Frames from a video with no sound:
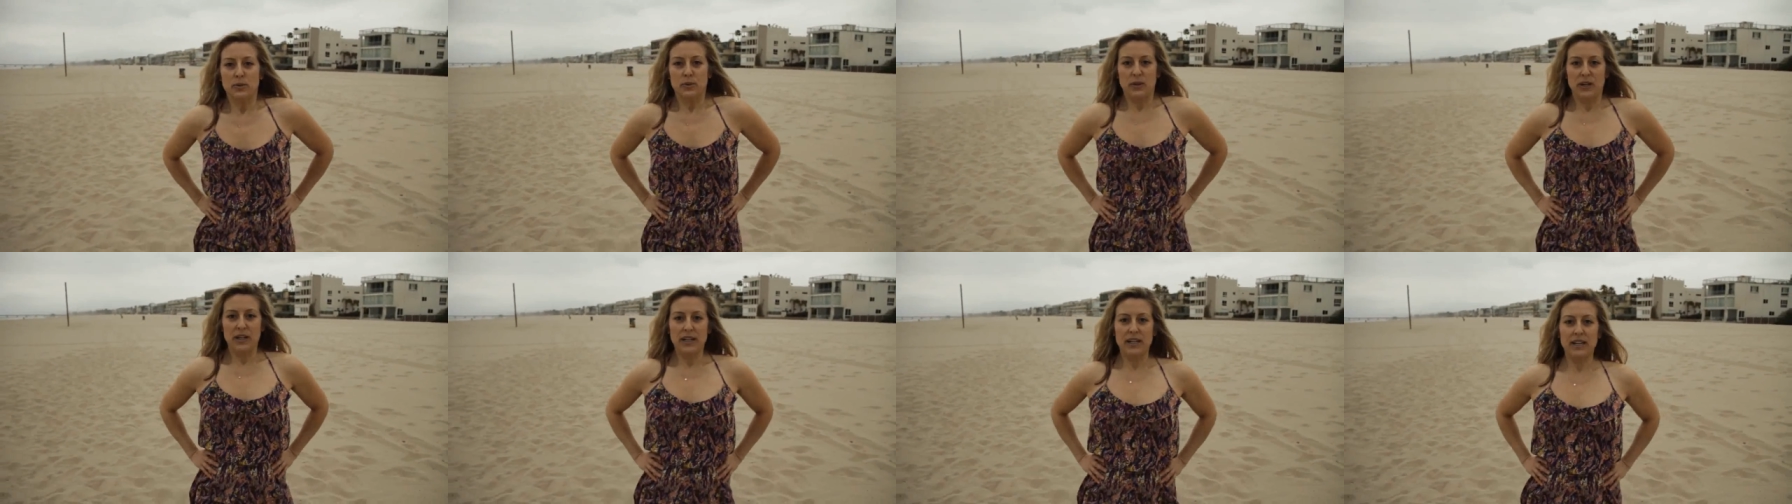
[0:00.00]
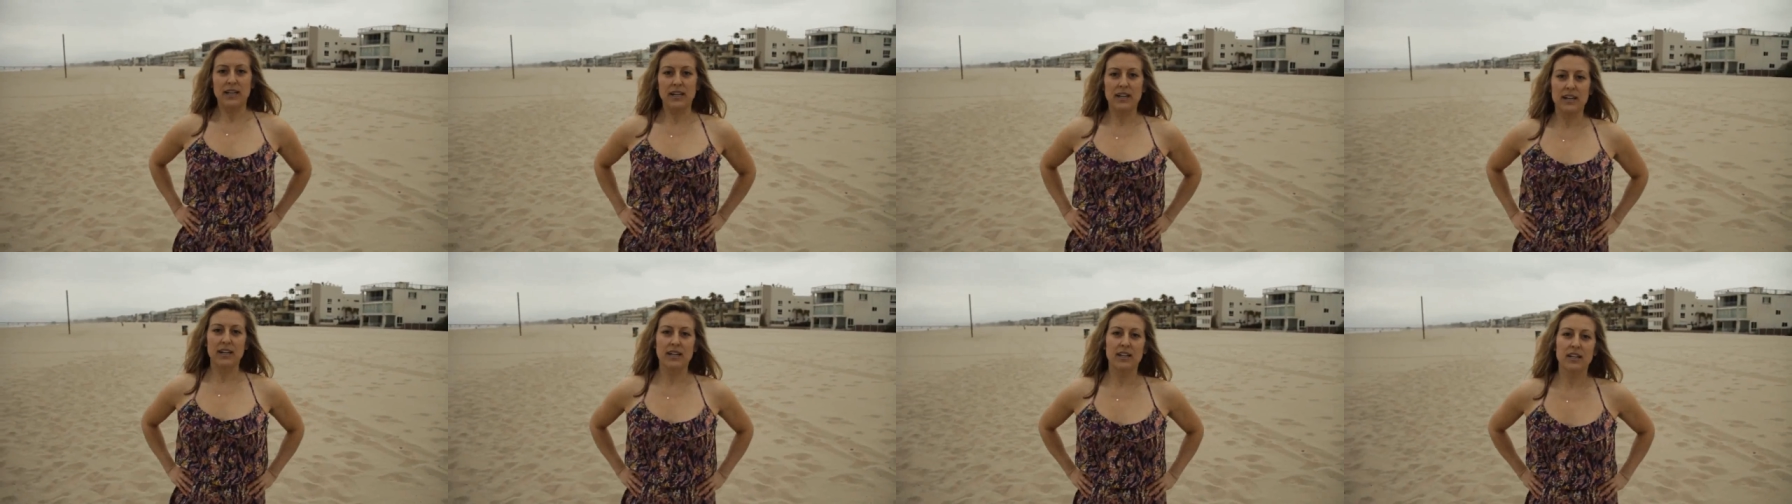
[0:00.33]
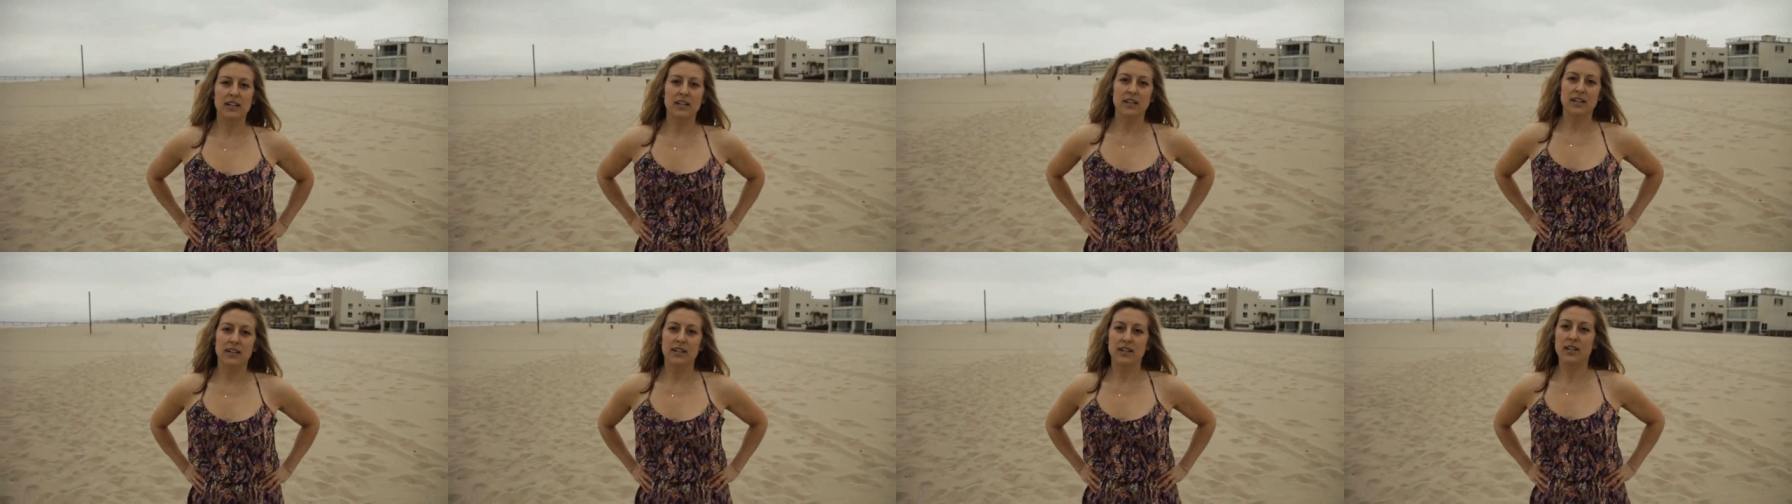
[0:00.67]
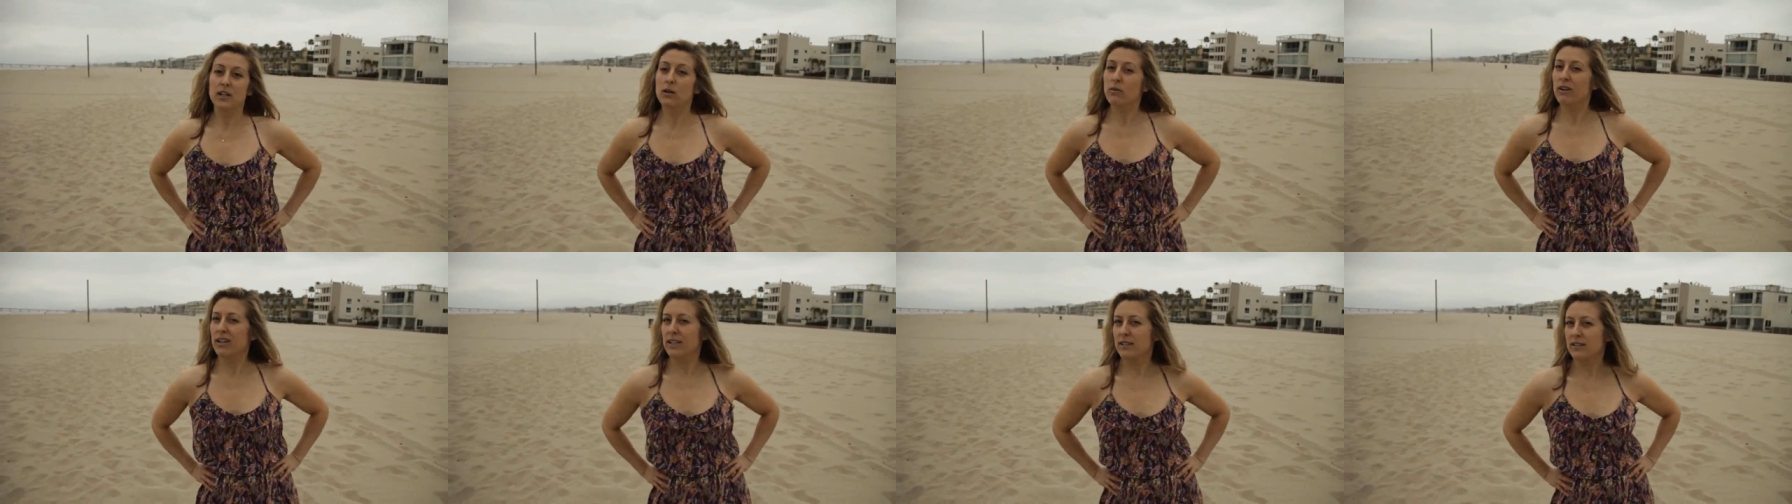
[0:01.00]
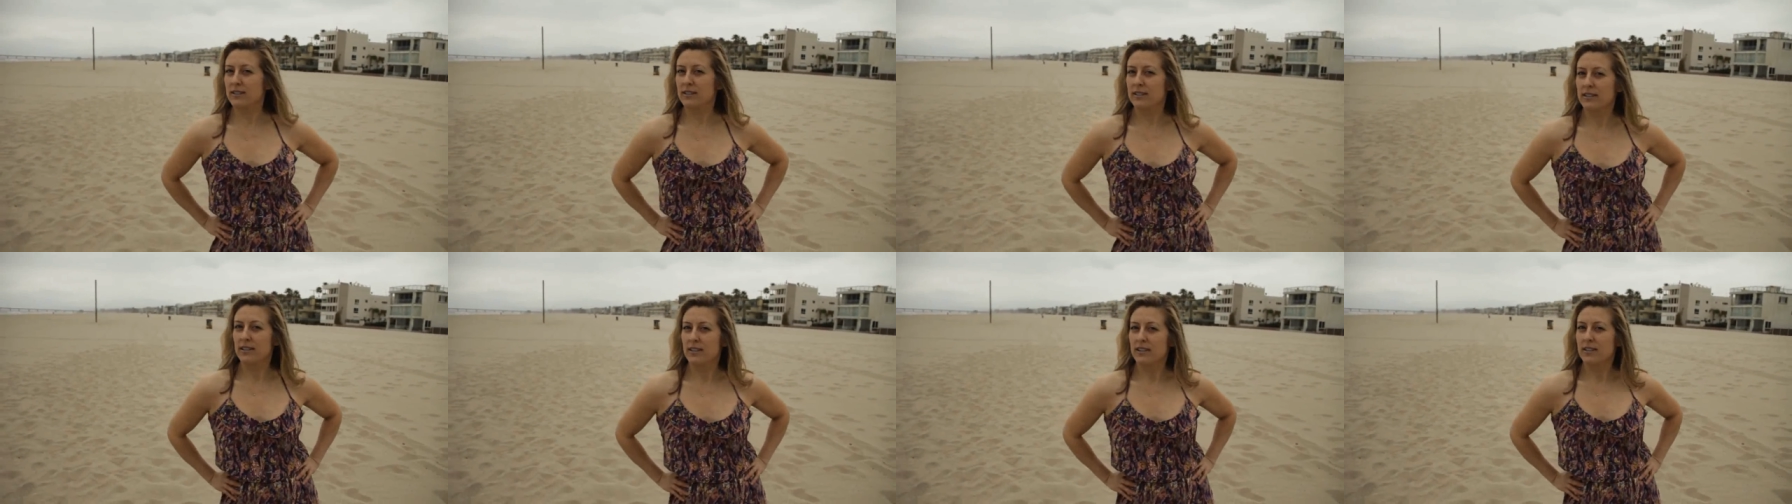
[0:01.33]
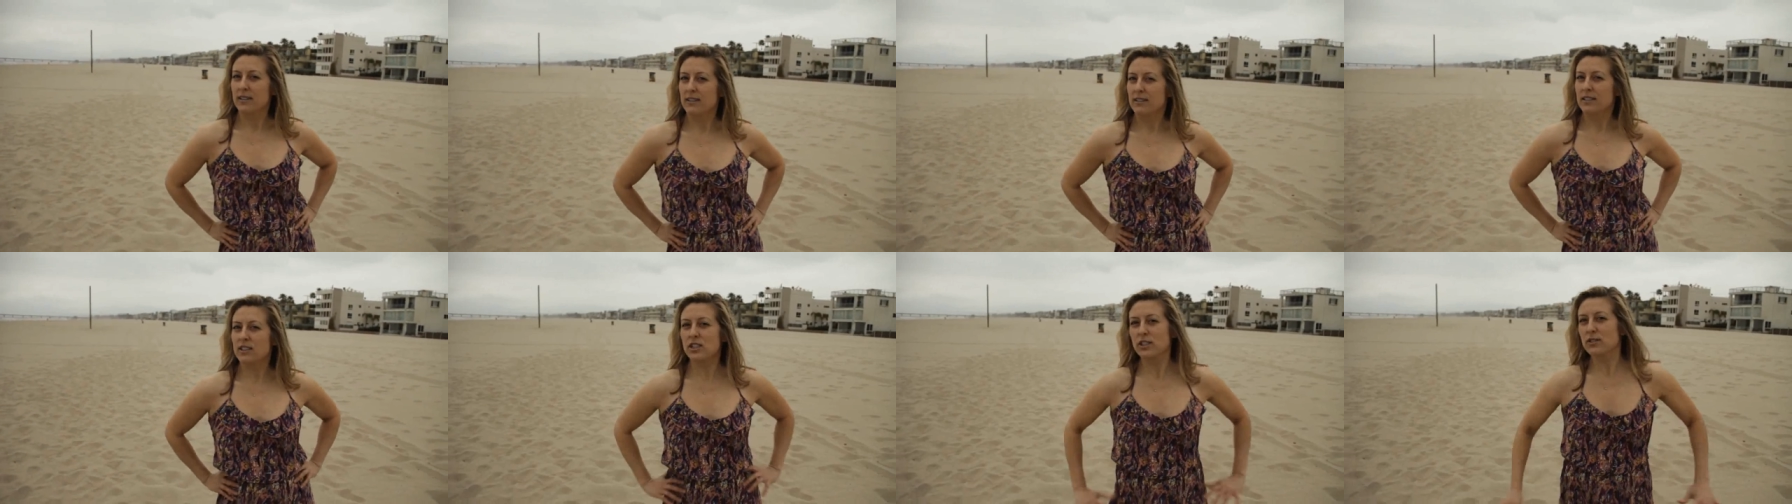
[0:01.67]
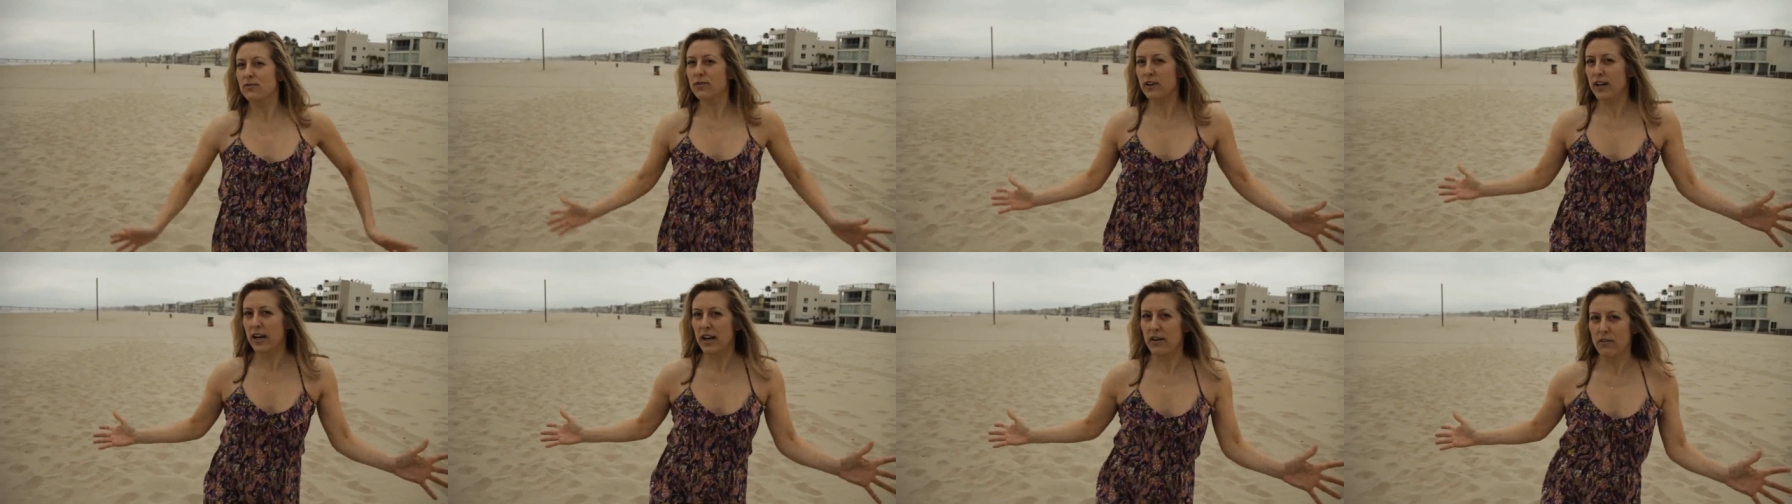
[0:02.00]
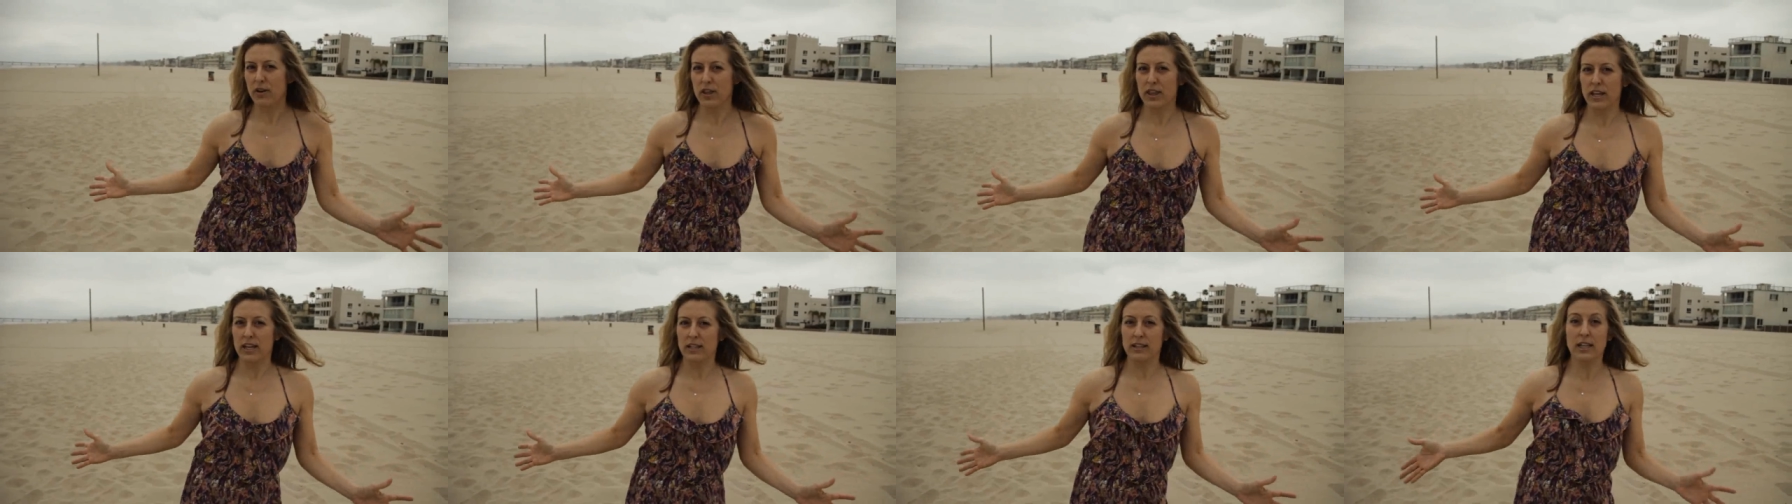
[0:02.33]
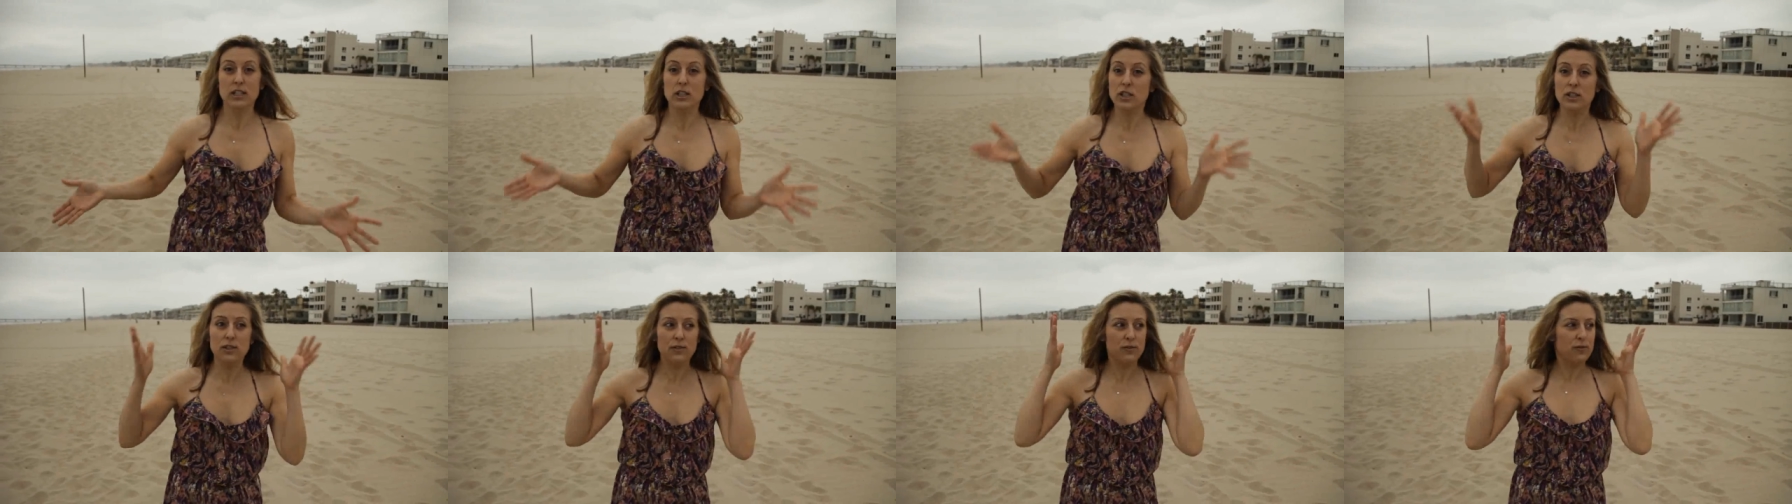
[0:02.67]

Ooh, you know what? Let's just forget everything.